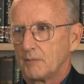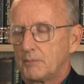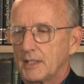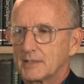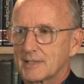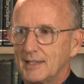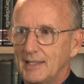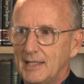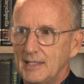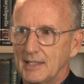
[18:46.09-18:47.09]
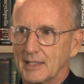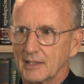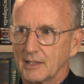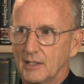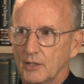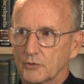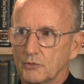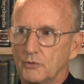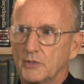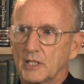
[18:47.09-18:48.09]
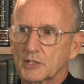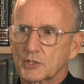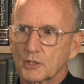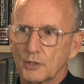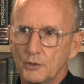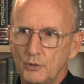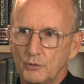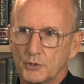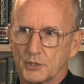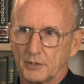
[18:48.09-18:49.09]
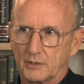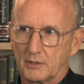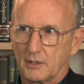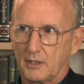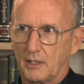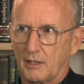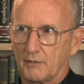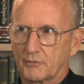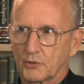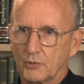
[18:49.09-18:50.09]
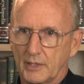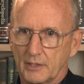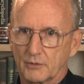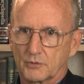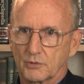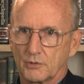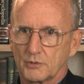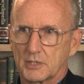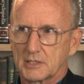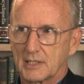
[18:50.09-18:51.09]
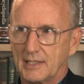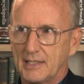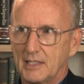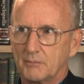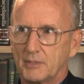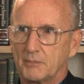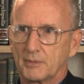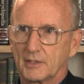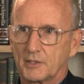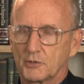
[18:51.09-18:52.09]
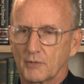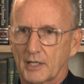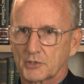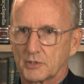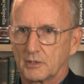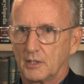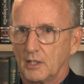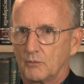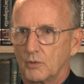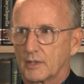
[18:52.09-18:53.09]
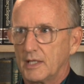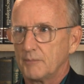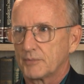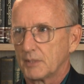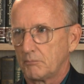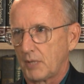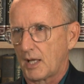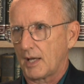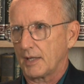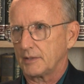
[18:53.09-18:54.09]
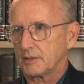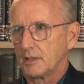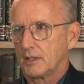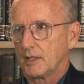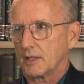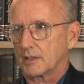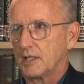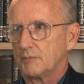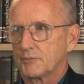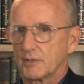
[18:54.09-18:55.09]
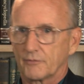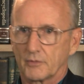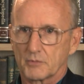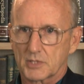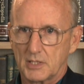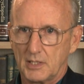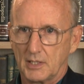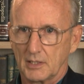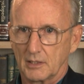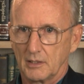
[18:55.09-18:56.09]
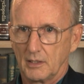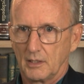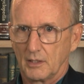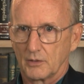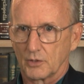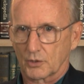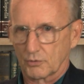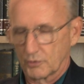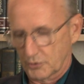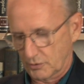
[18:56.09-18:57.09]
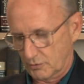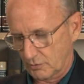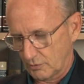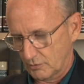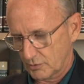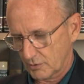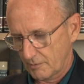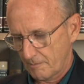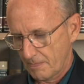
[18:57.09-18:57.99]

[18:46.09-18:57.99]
But it's leading through the exclusion of critical truths, it's leading people in a direction will keep them blind and keep them from seeing the crucial truths.